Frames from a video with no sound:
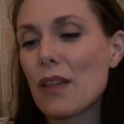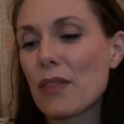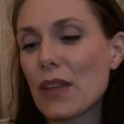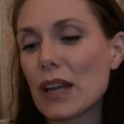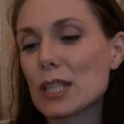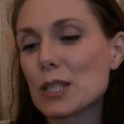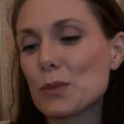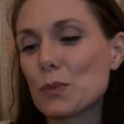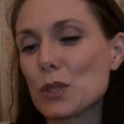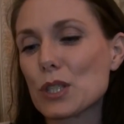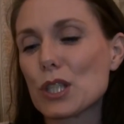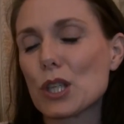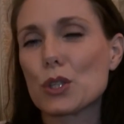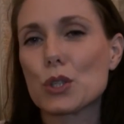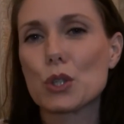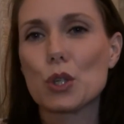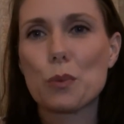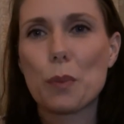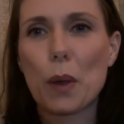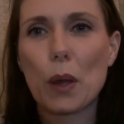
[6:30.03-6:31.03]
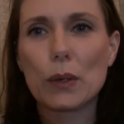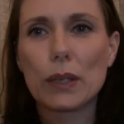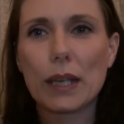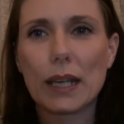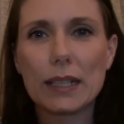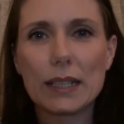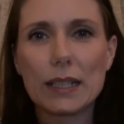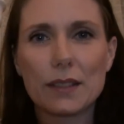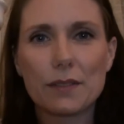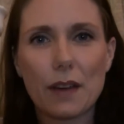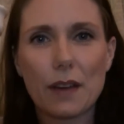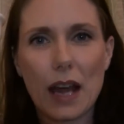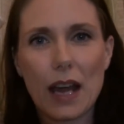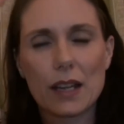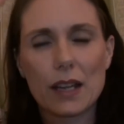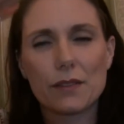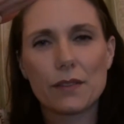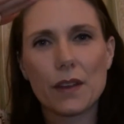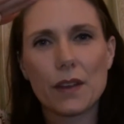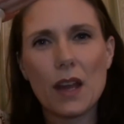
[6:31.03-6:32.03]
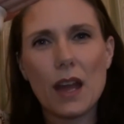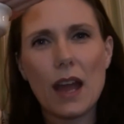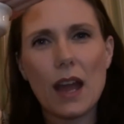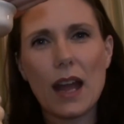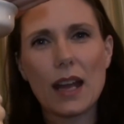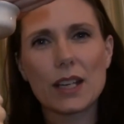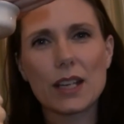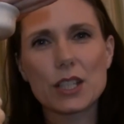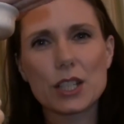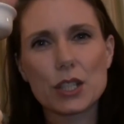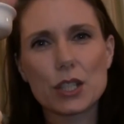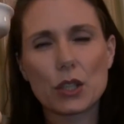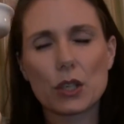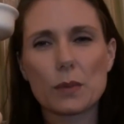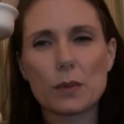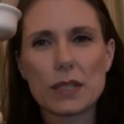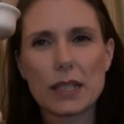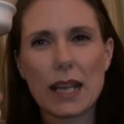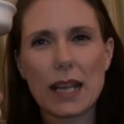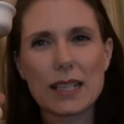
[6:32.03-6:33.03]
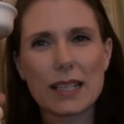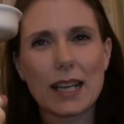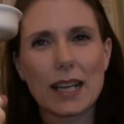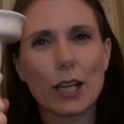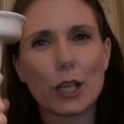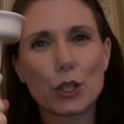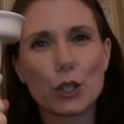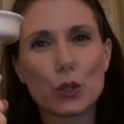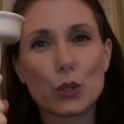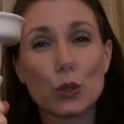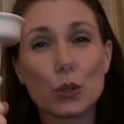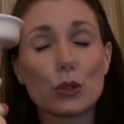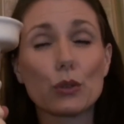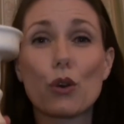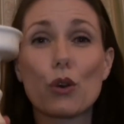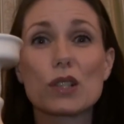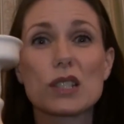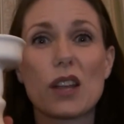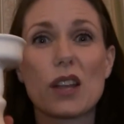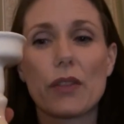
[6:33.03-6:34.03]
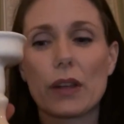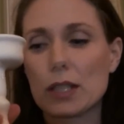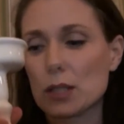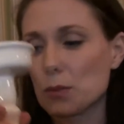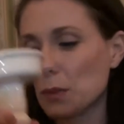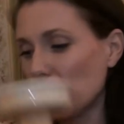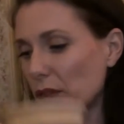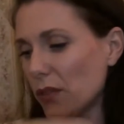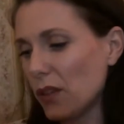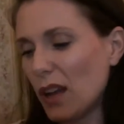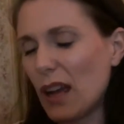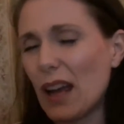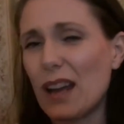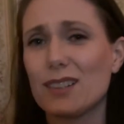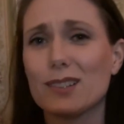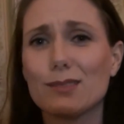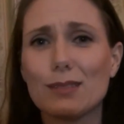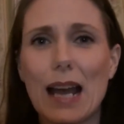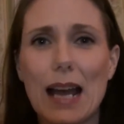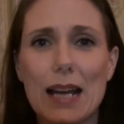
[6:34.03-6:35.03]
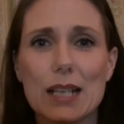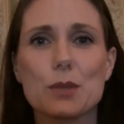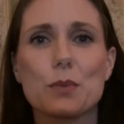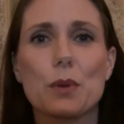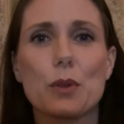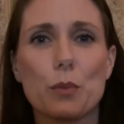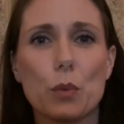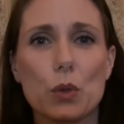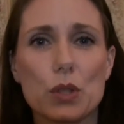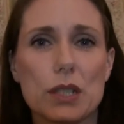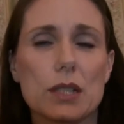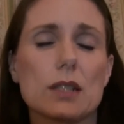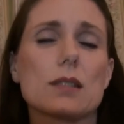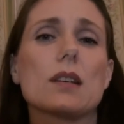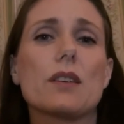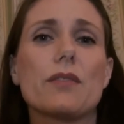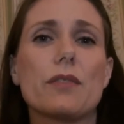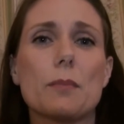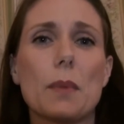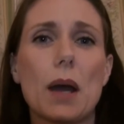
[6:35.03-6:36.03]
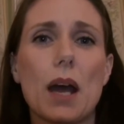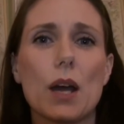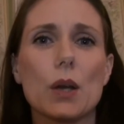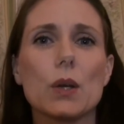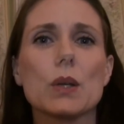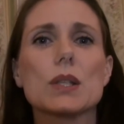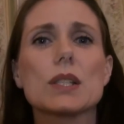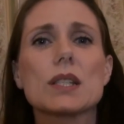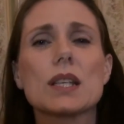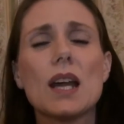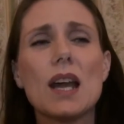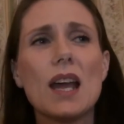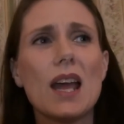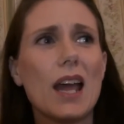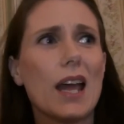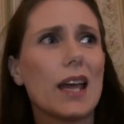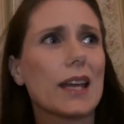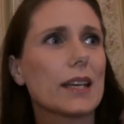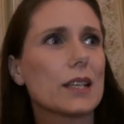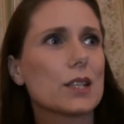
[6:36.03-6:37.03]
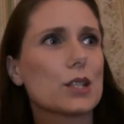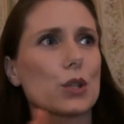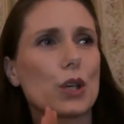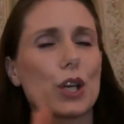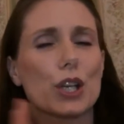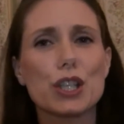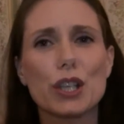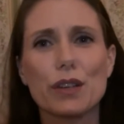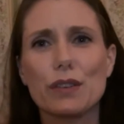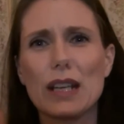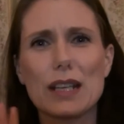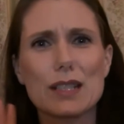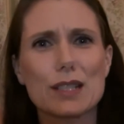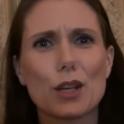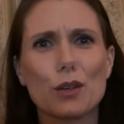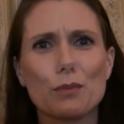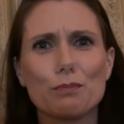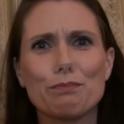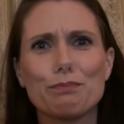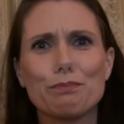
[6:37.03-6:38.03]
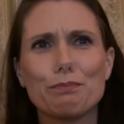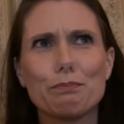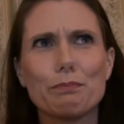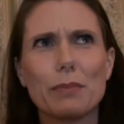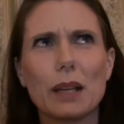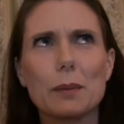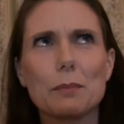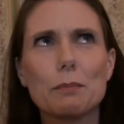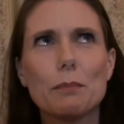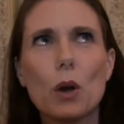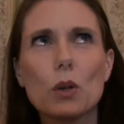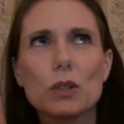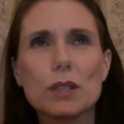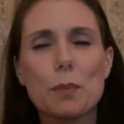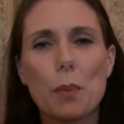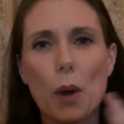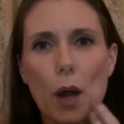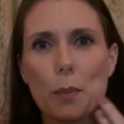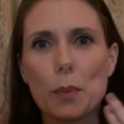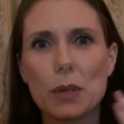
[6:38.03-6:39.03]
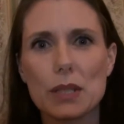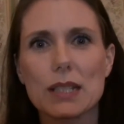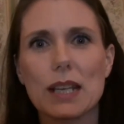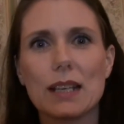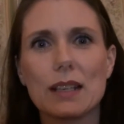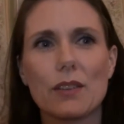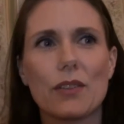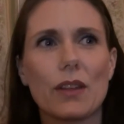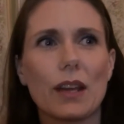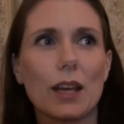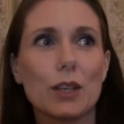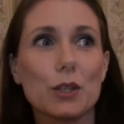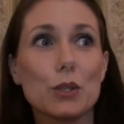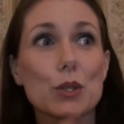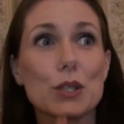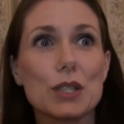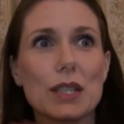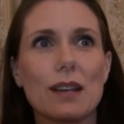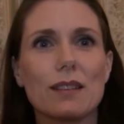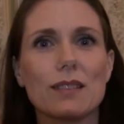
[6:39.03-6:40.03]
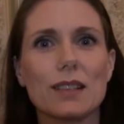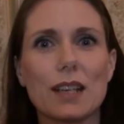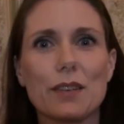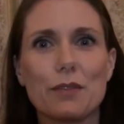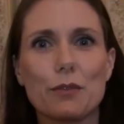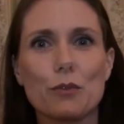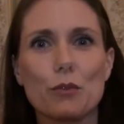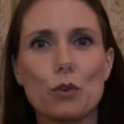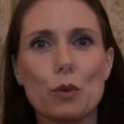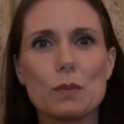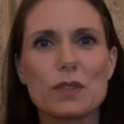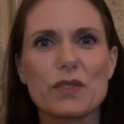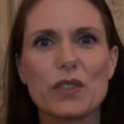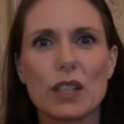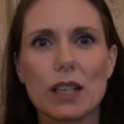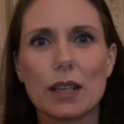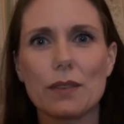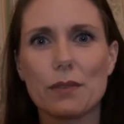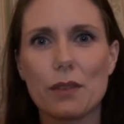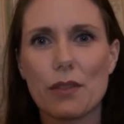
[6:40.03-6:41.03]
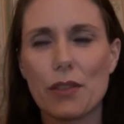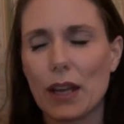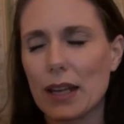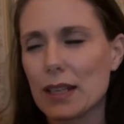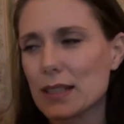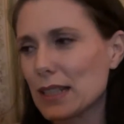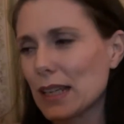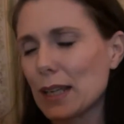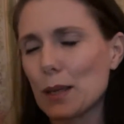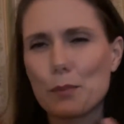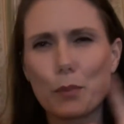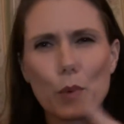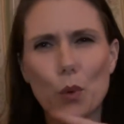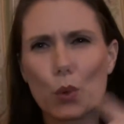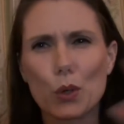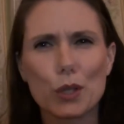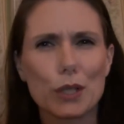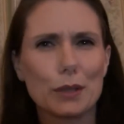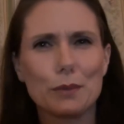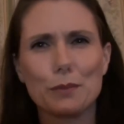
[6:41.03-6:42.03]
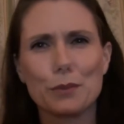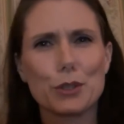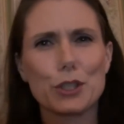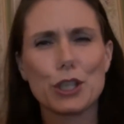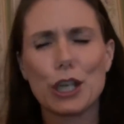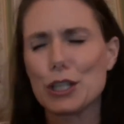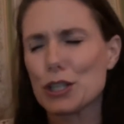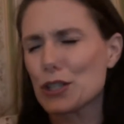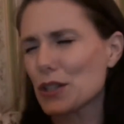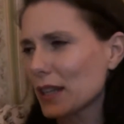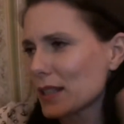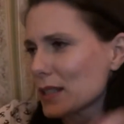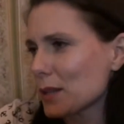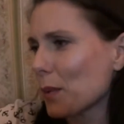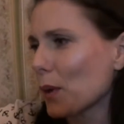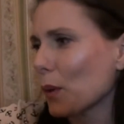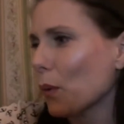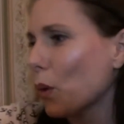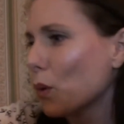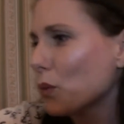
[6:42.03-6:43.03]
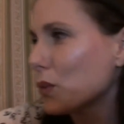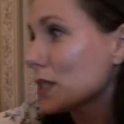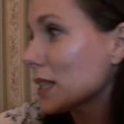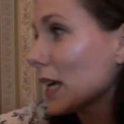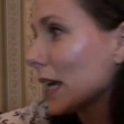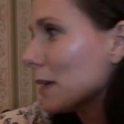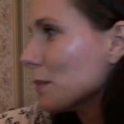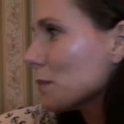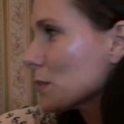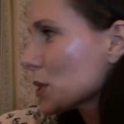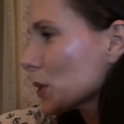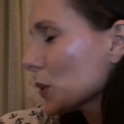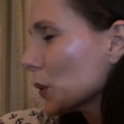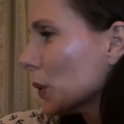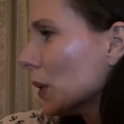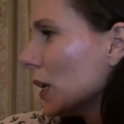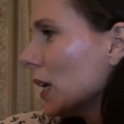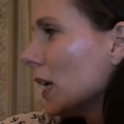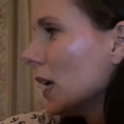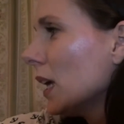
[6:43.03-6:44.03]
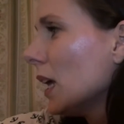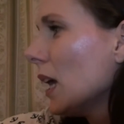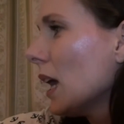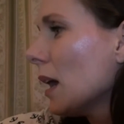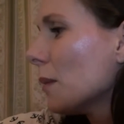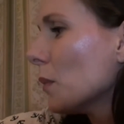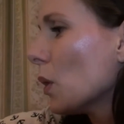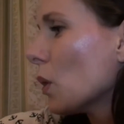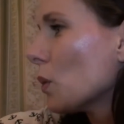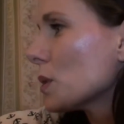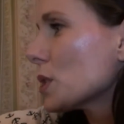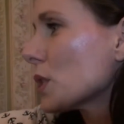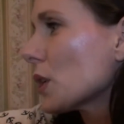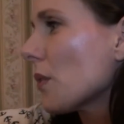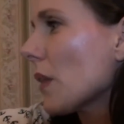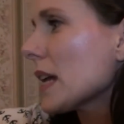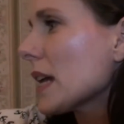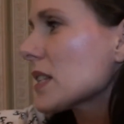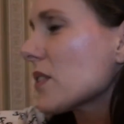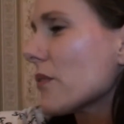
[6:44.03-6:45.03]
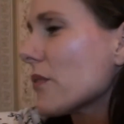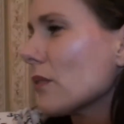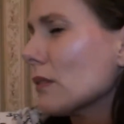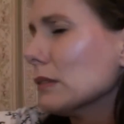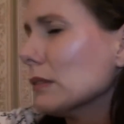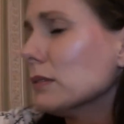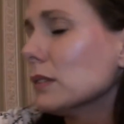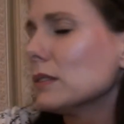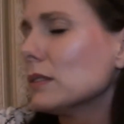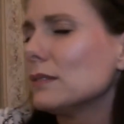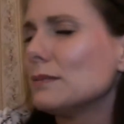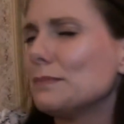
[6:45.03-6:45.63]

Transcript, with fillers: This was £2.95 and I just thought it was nice and I could do lots of things with it. And as with most of the stuff in my house, it gets sort of shift. It's got like multi-purpose kind of thing. I use it in different rooms for different things. I get bored and change things about all the time. So I'm always doing this. Oh,